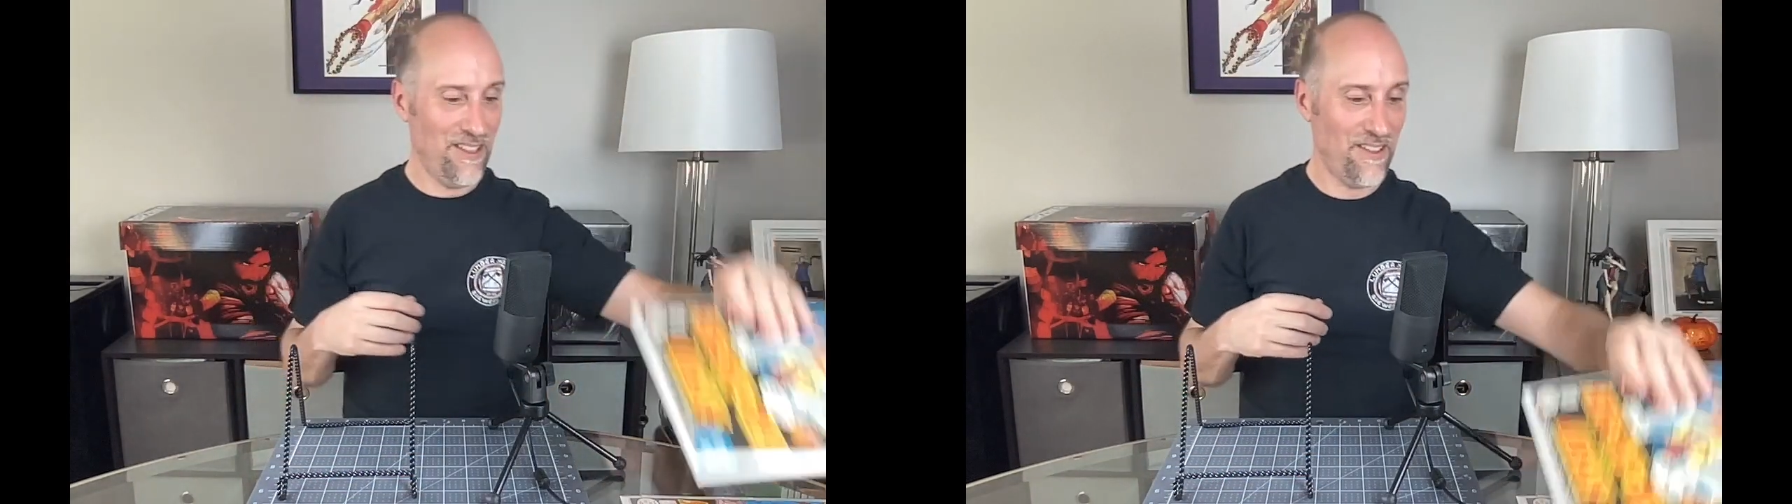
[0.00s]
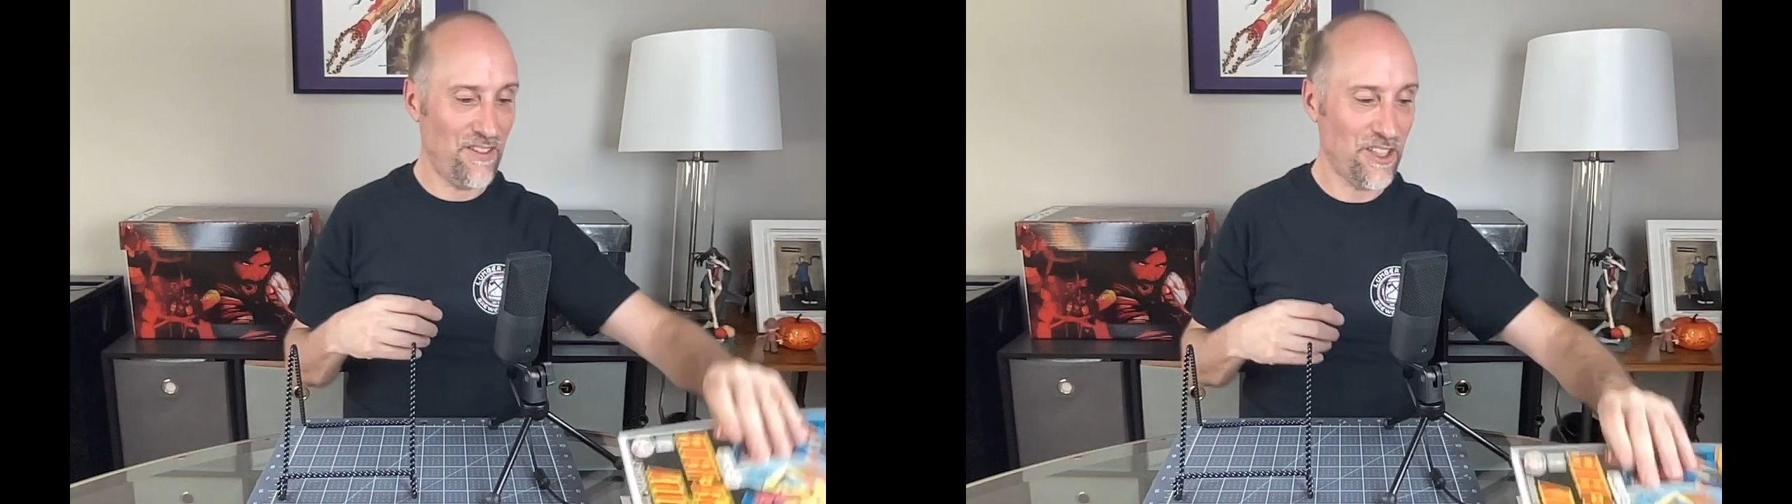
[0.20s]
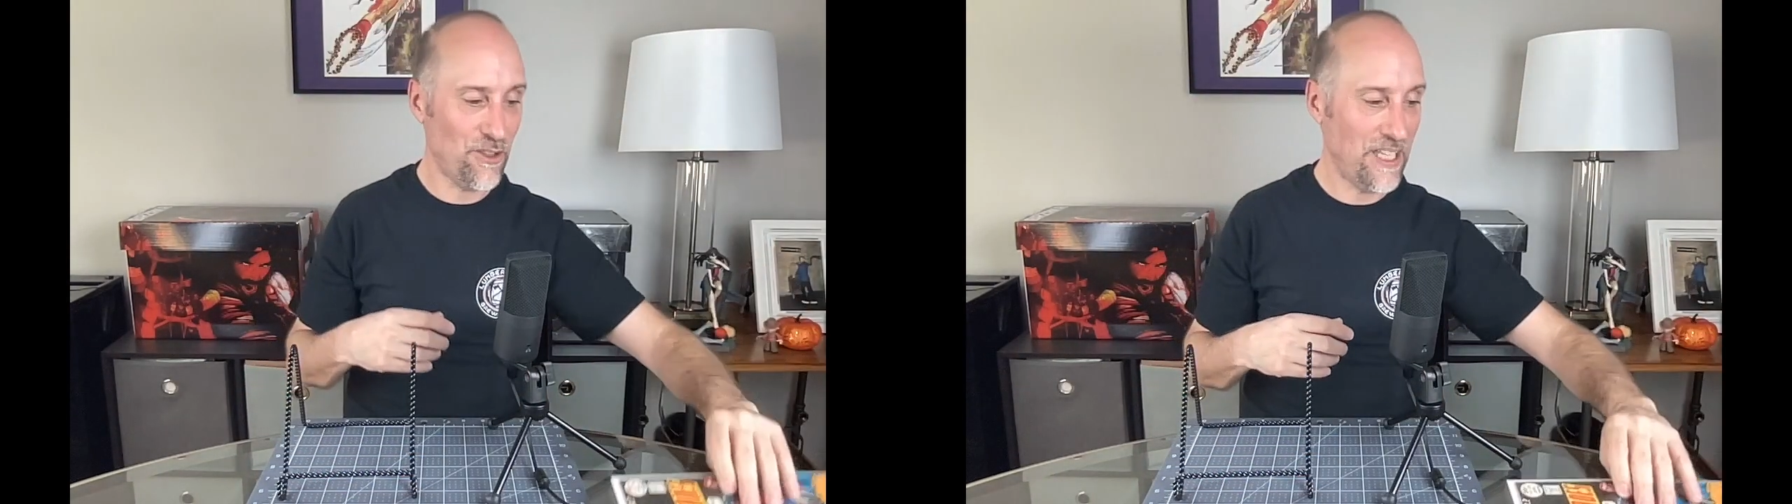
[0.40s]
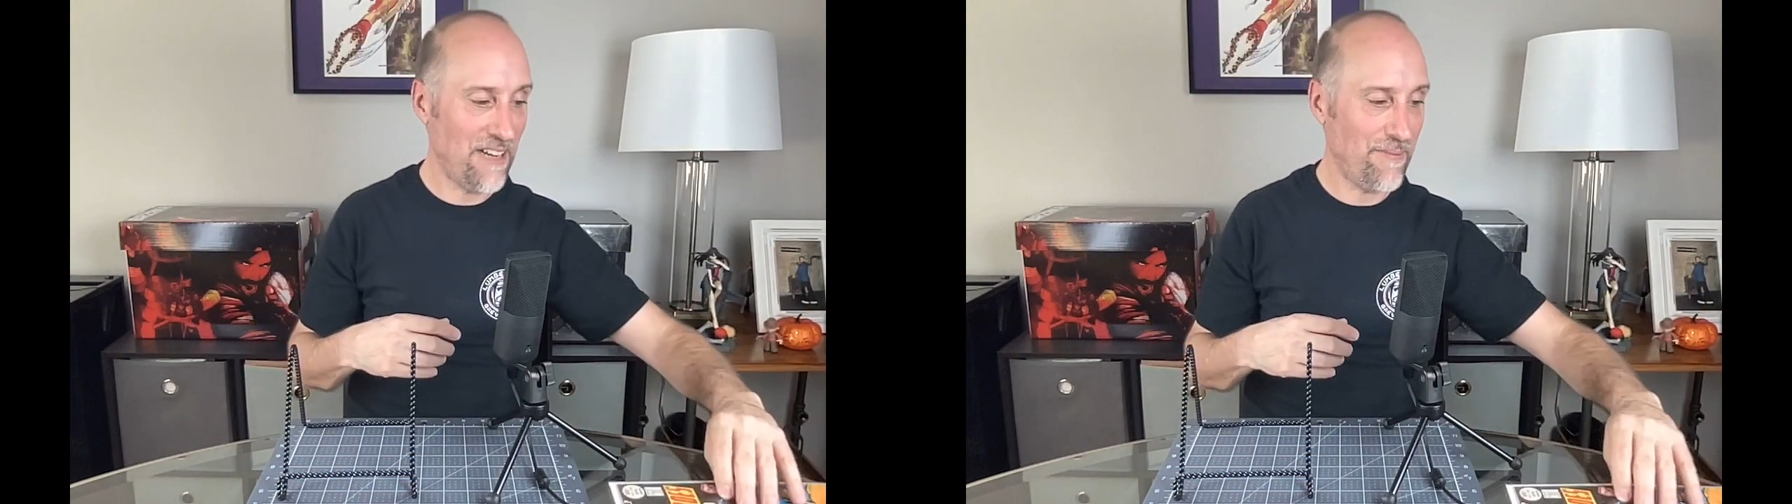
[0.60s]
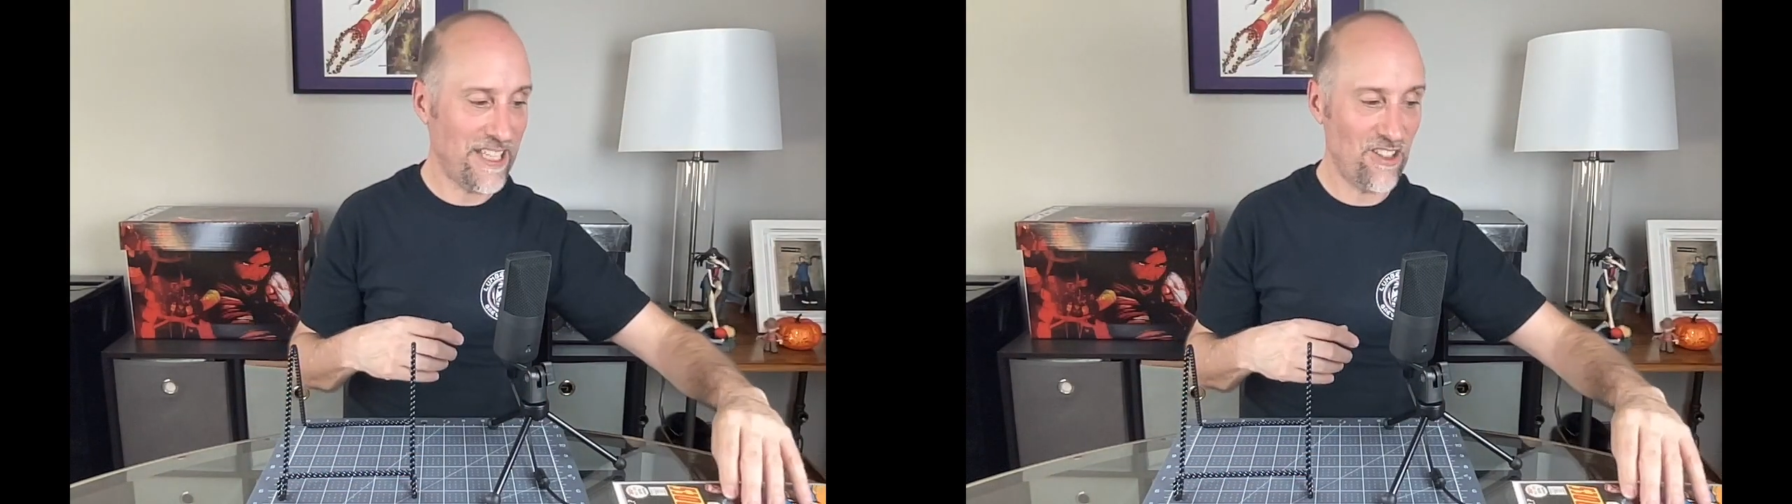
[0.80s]
very cool to
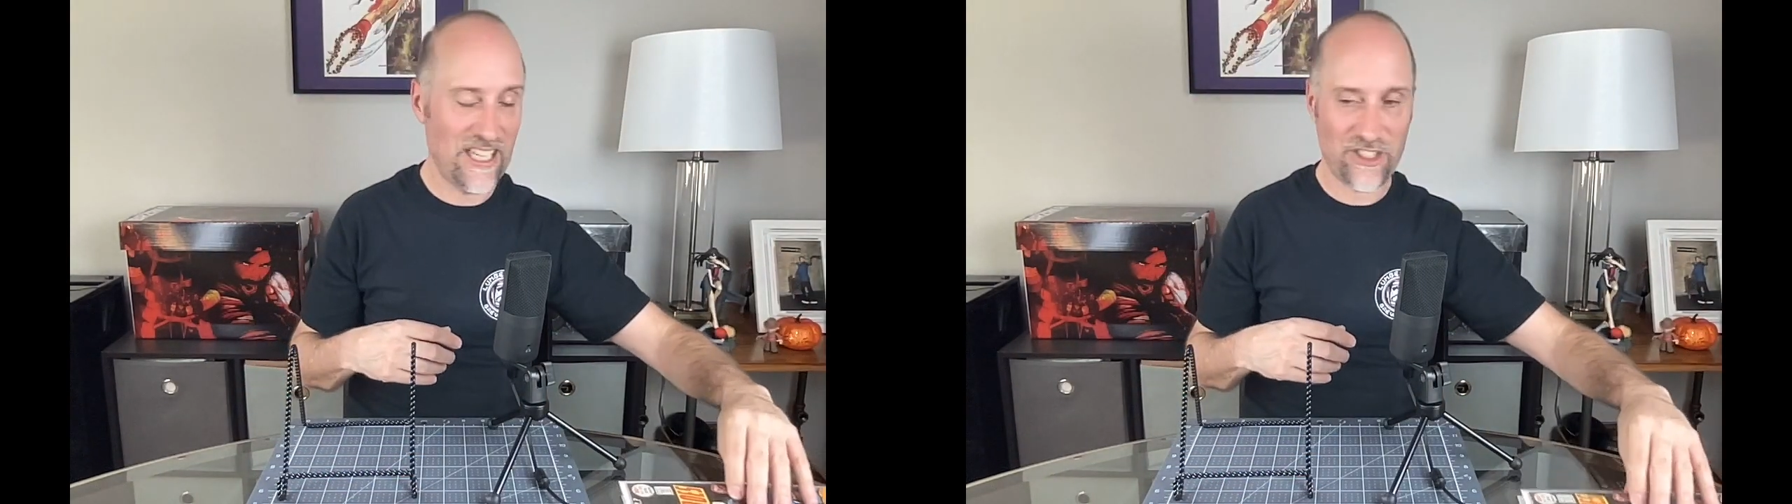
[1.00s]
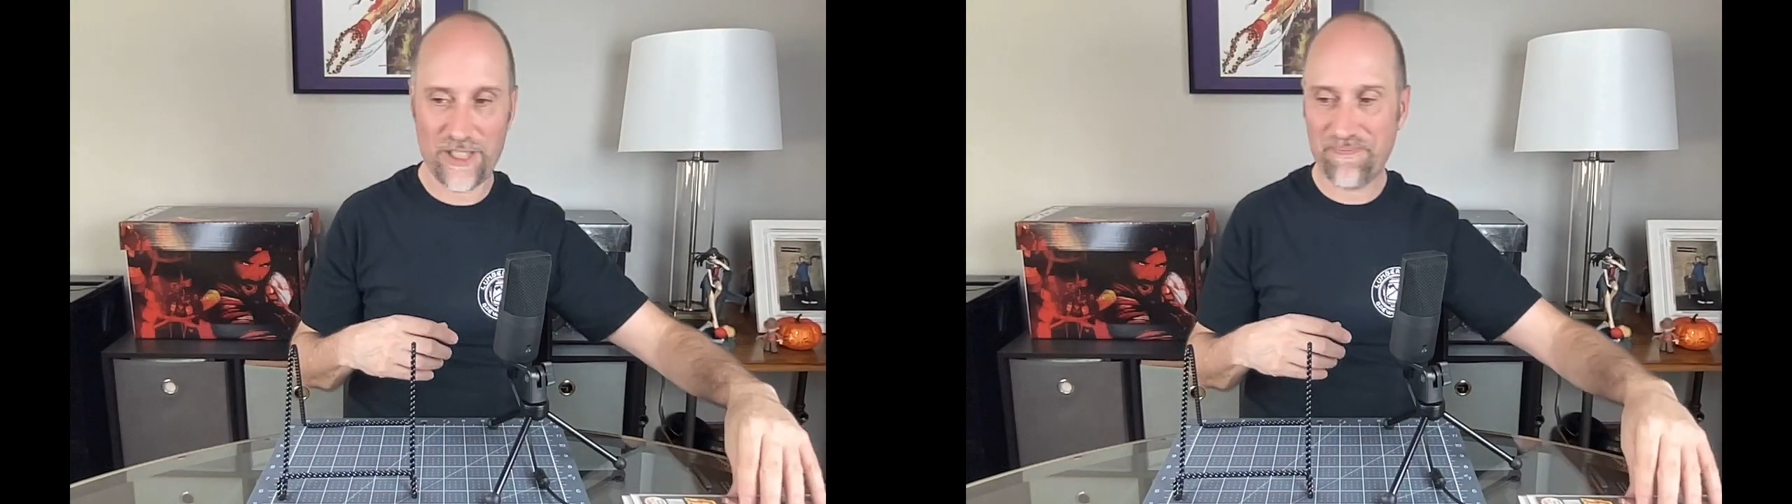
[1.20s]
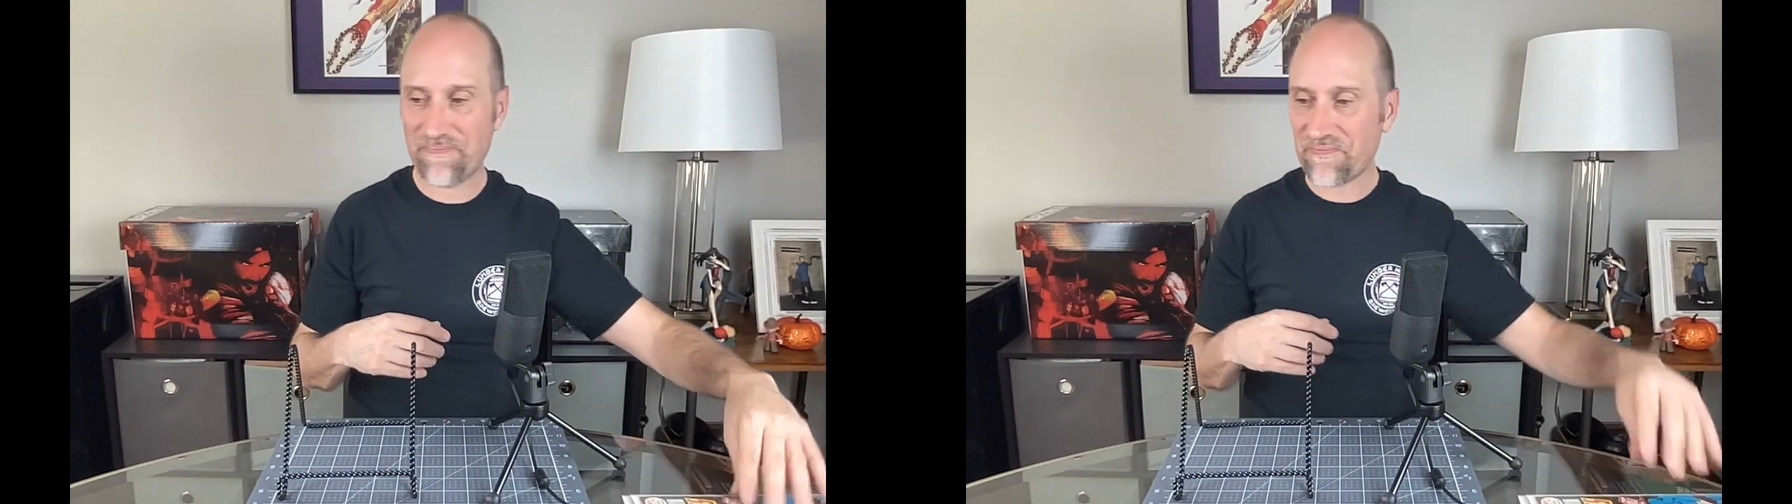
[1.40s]
have in my collection.